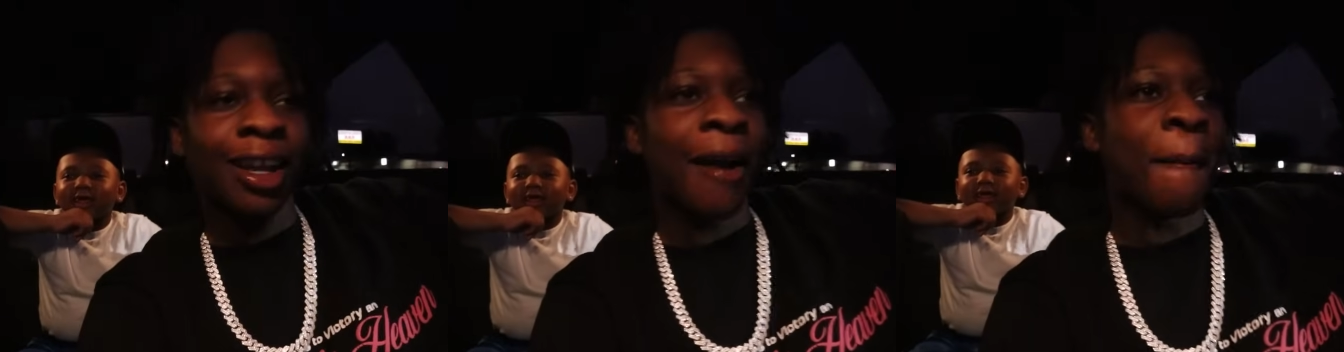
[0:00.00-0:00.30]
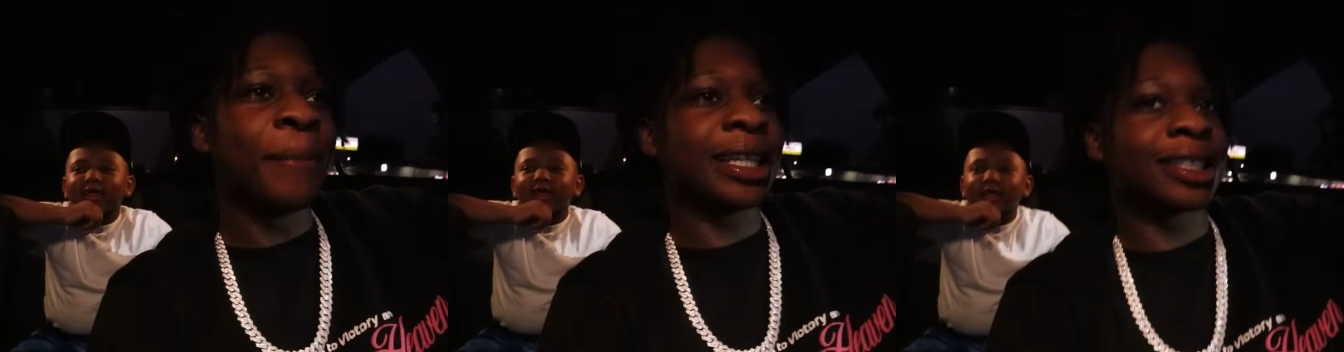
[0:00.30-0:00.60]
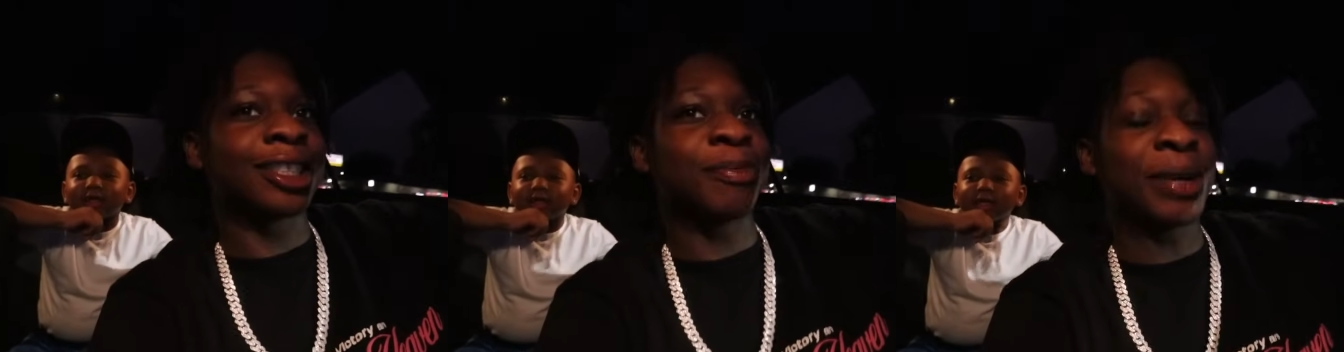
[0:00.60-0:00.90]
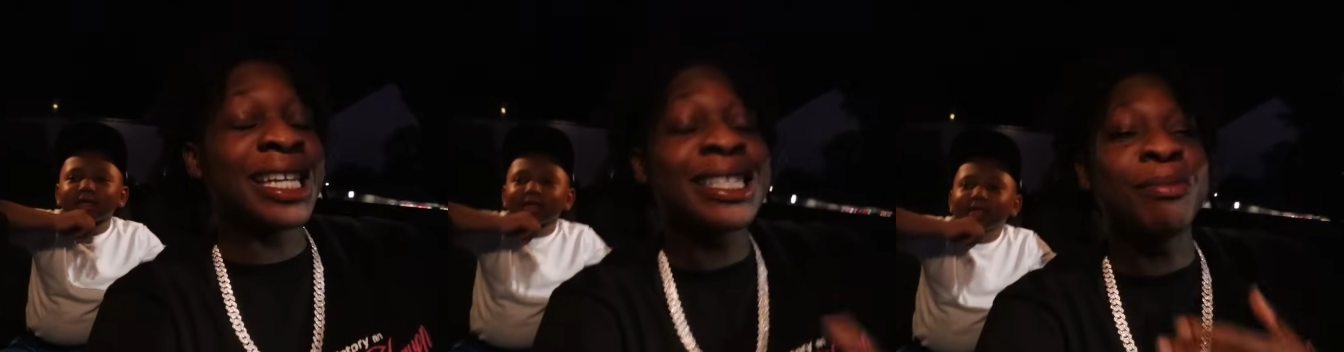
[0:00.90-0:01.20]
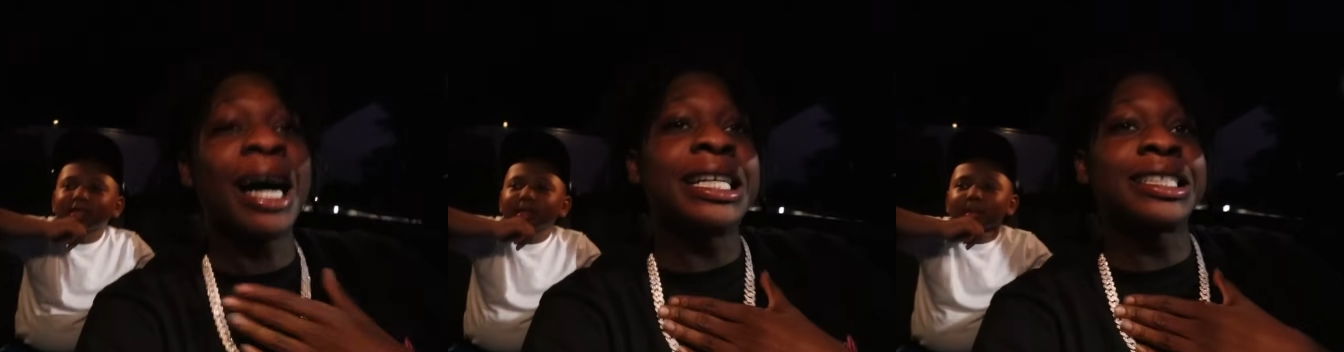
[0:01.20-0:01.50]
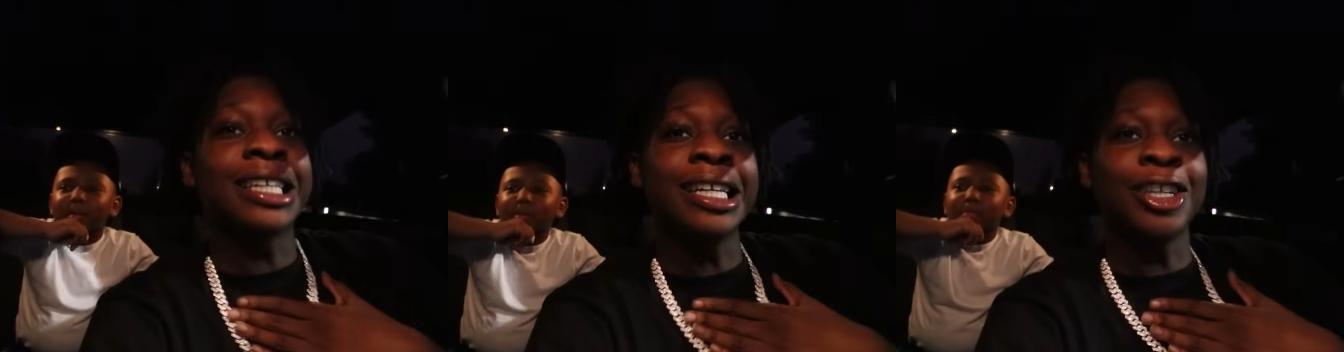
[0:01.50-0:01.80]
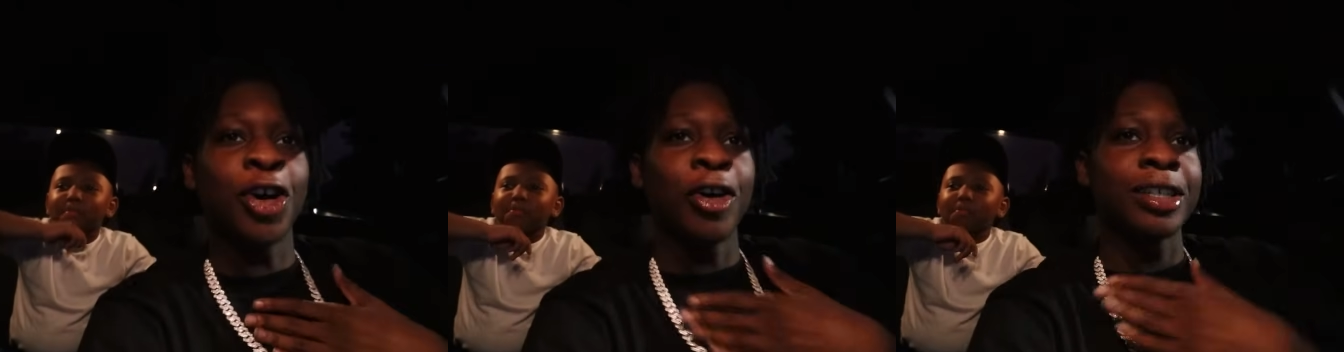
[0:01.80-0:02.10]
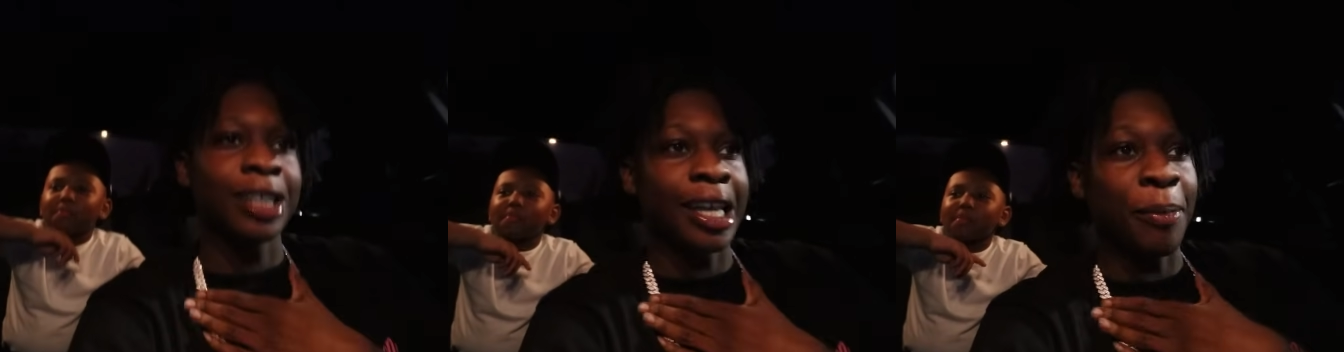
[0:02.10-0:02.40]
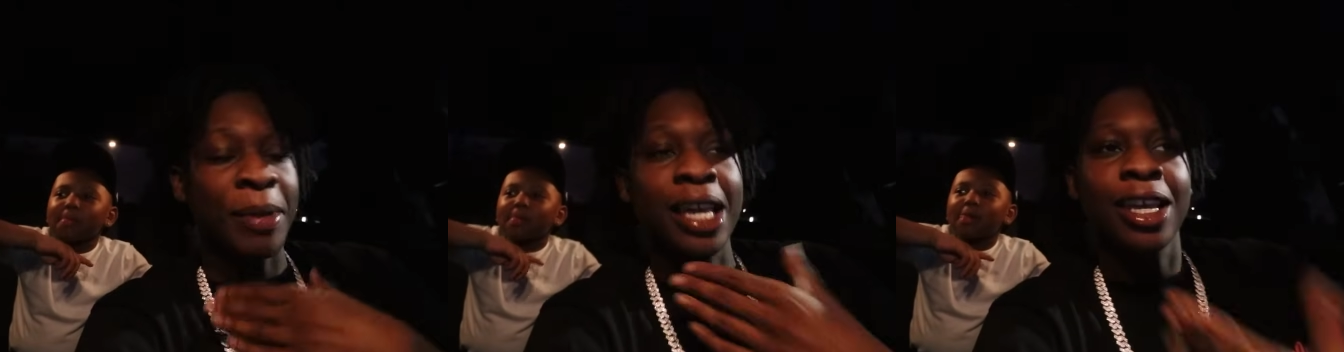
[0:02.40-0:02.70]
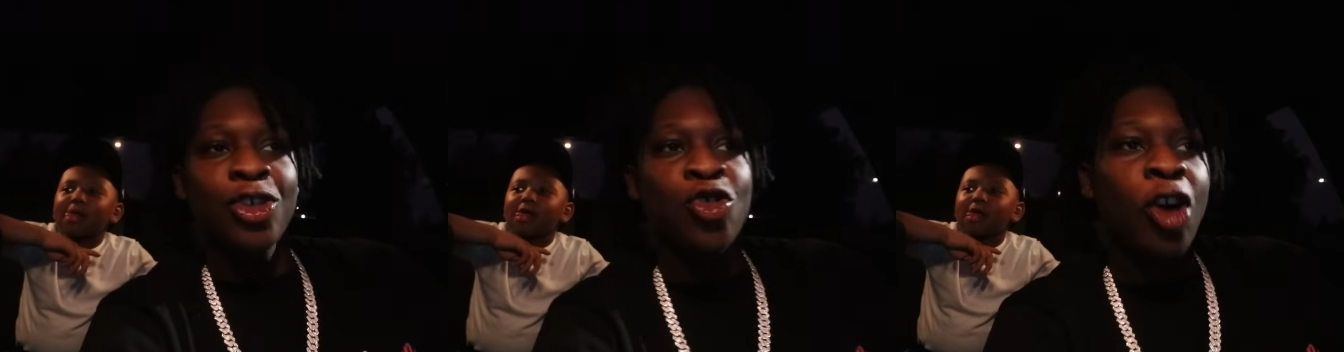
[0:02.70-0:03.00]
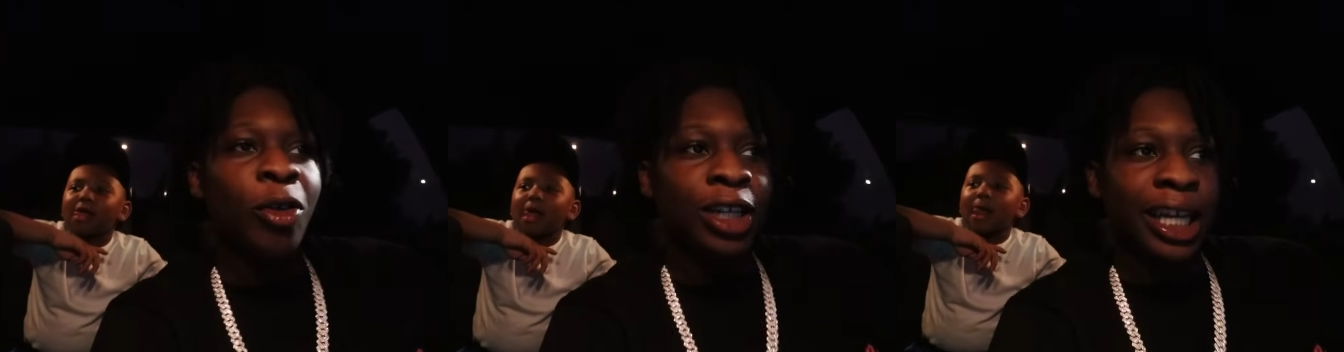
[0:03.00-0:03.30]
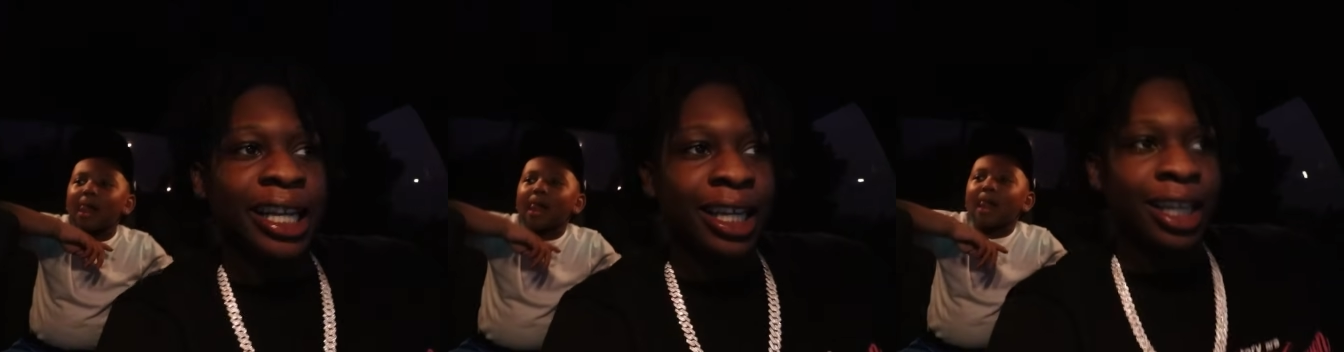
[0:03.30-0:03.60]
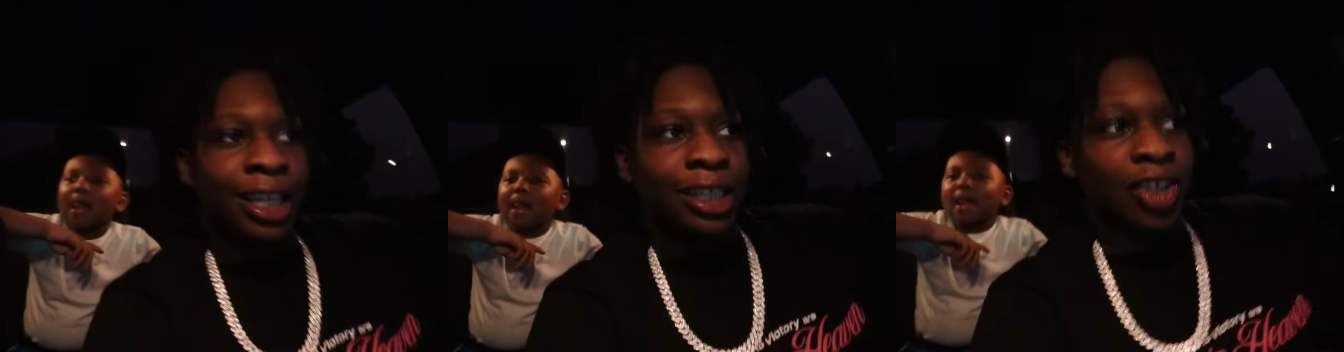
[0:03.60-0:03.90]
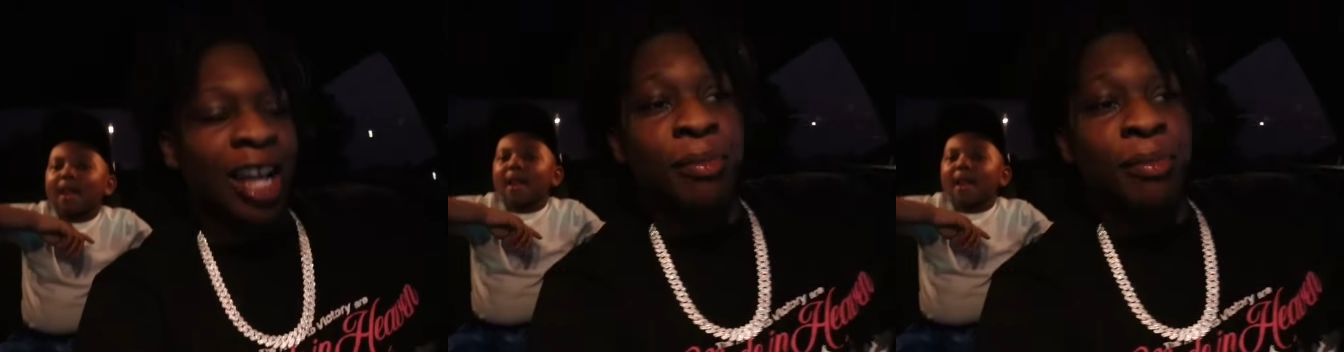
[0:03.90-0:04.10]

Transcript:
Speaker 1: But but he's my son though, and me and you are related, so that